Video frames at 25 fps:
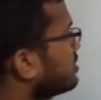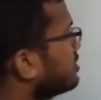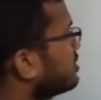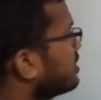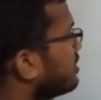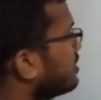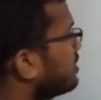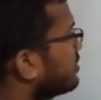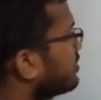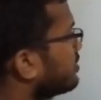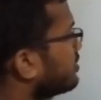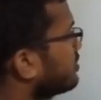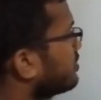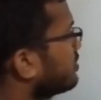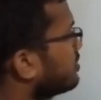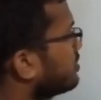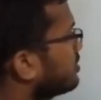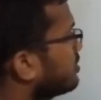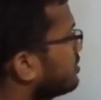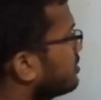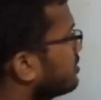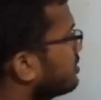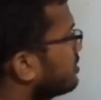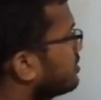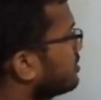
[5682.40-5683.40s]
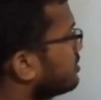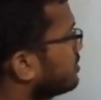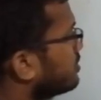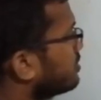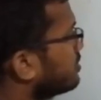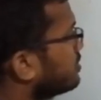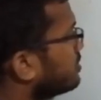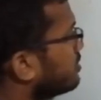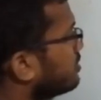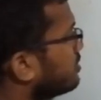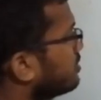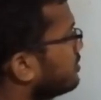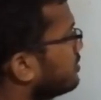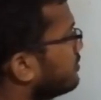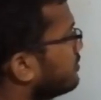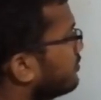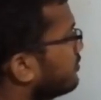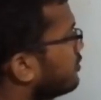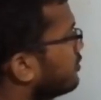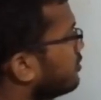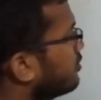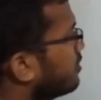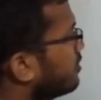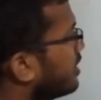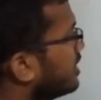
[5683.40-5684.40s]
There you go.
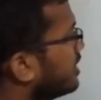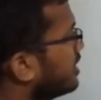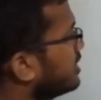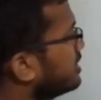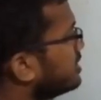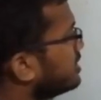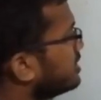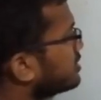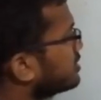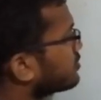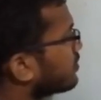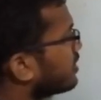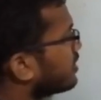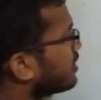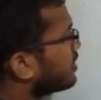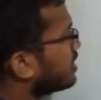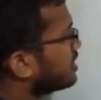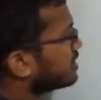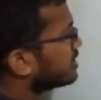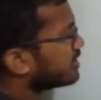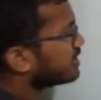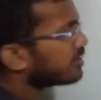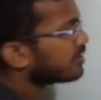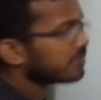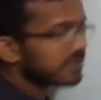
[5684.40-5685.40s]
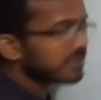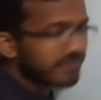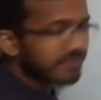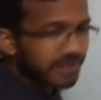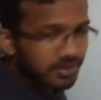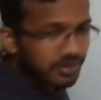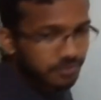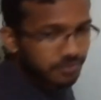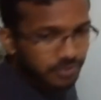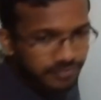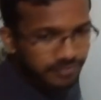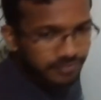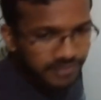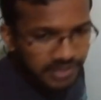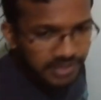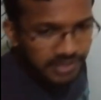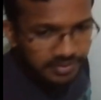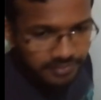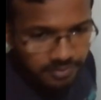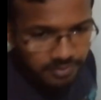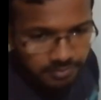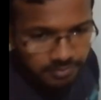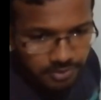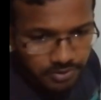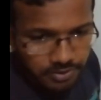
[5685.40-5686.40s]
4 pi d square. Tell me the value of d
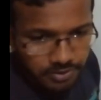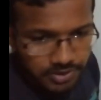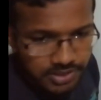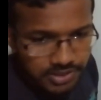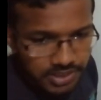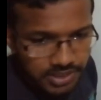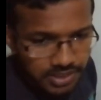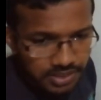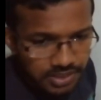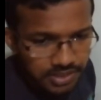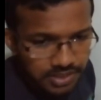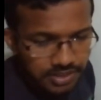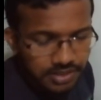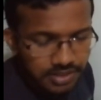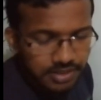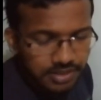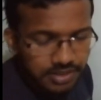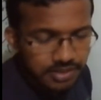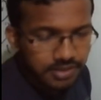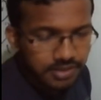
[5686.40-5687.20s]
from the question.